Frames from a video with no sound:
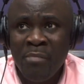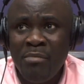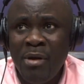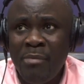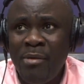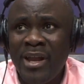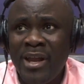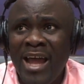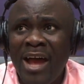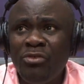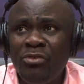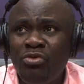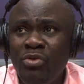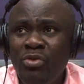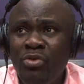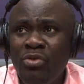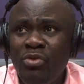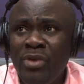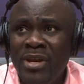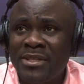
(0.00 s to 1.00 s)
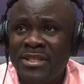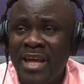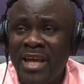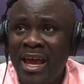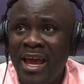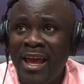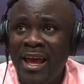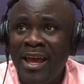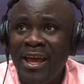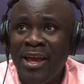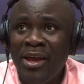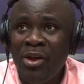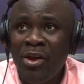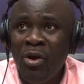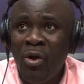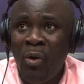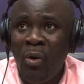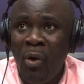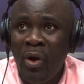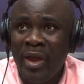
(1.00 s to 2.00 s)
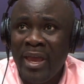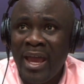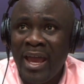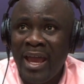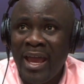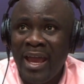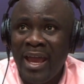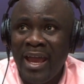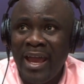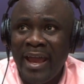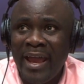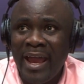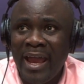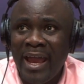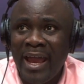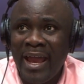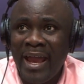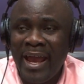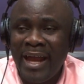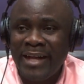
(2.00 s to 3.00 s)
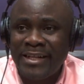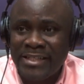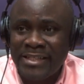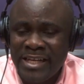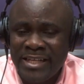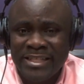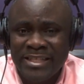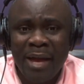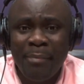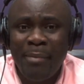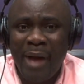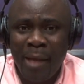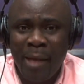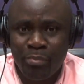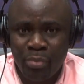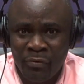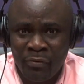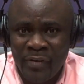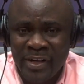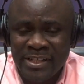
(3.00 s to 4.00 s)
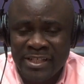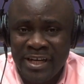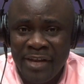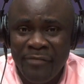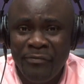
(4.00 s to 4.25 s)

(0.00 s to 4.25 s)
Bebrena nso nim say oye a teacher by profession.